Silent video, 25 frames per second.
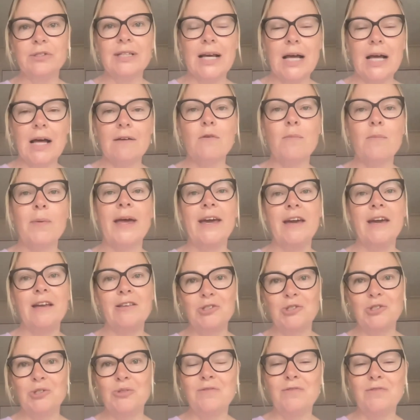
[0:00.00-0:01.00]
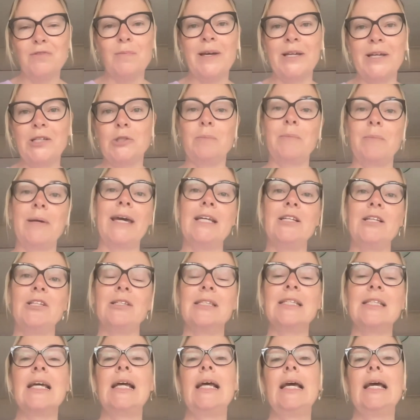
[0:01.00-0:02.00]
the cover page, 2 information
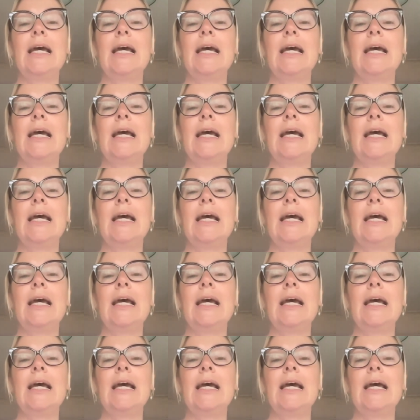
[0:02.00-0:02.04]
pages,